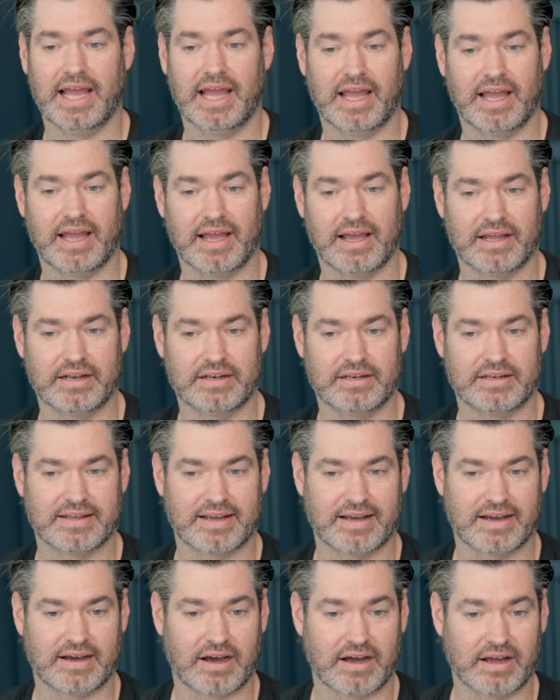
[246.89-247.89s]
And
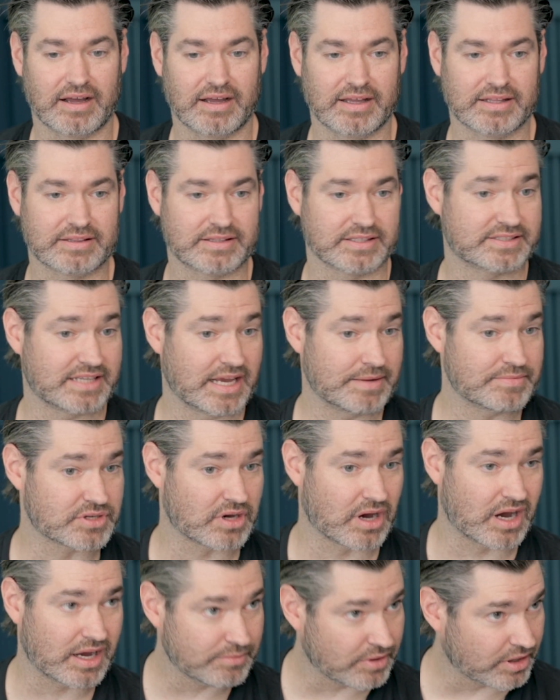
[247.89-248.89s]
at the same
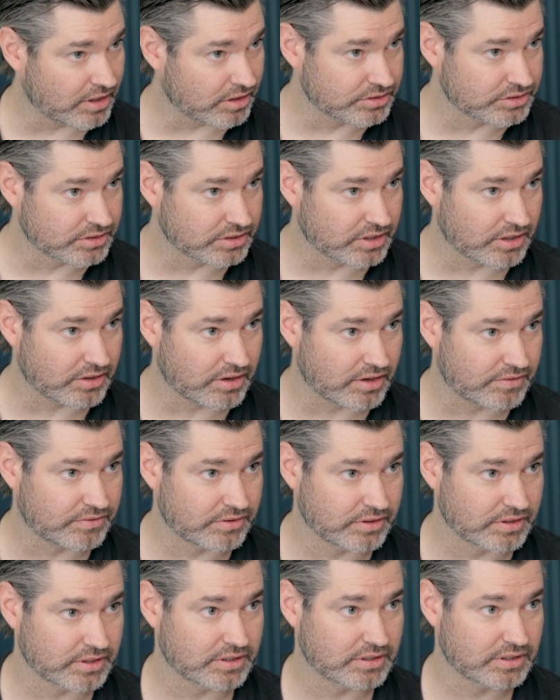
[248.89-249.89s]
time, I also got
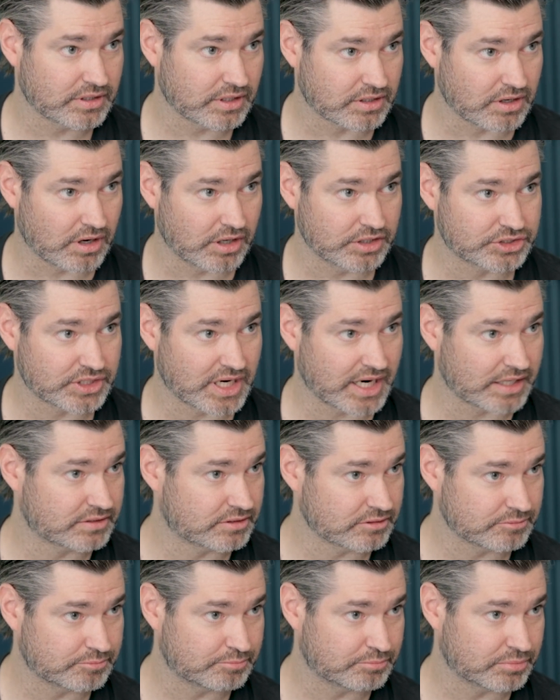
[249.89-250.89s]
offered a contract
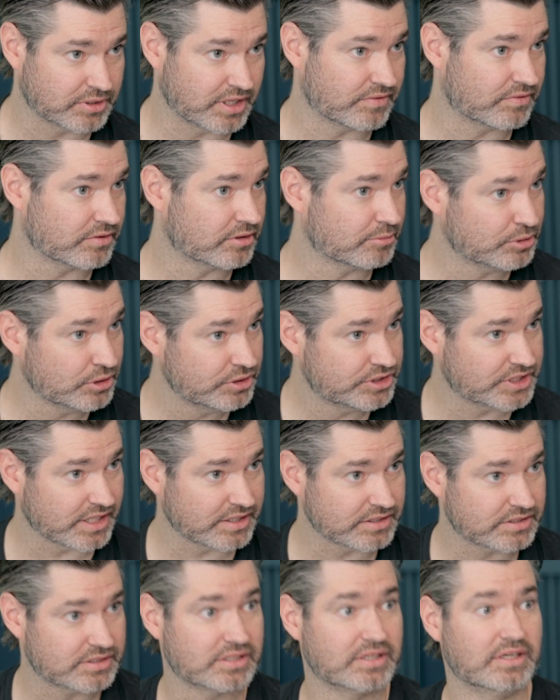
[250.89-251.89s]
to play for the Blue
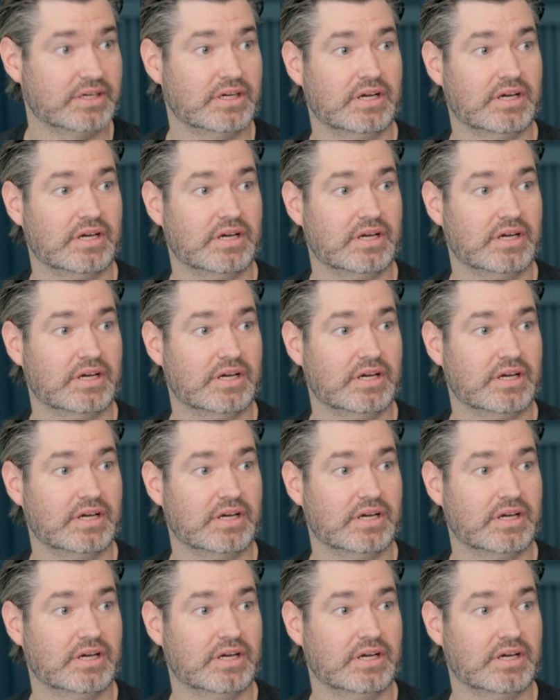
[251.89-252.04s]
Jays.